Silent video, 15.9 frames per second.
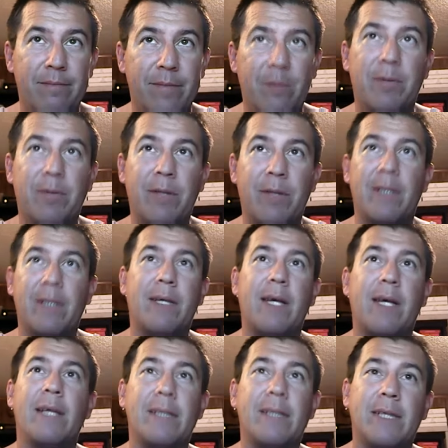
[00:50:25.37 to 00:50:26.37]
to put into
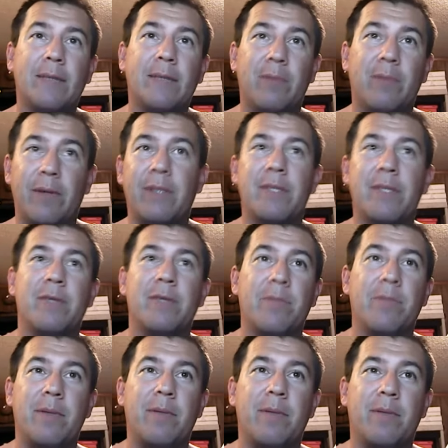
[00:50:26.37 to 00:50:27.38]
context where these two
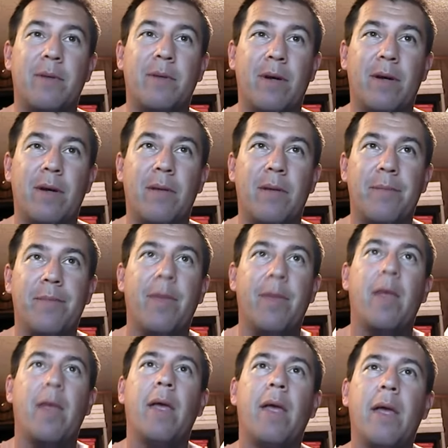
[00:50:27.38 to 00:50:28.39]
people are,
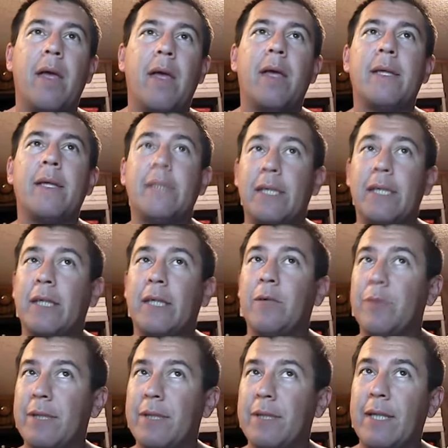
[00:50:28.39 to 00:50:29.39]
Zinke
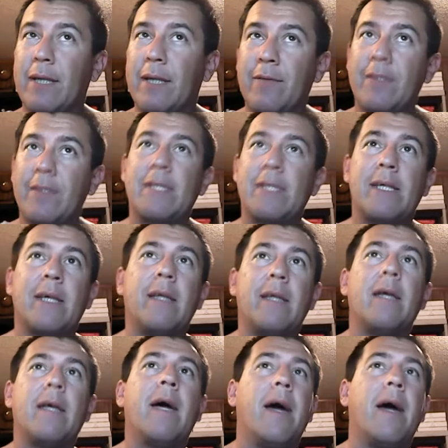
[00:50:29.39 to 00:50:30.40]
was a Navy
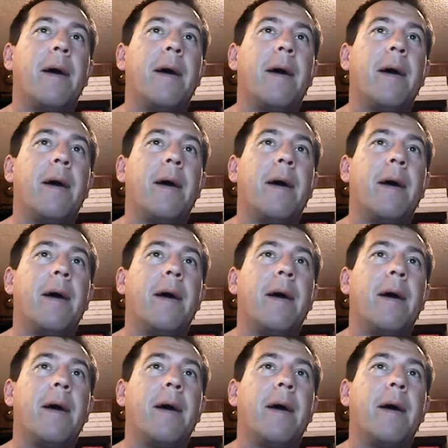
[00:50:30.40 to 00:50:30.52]
SEAL.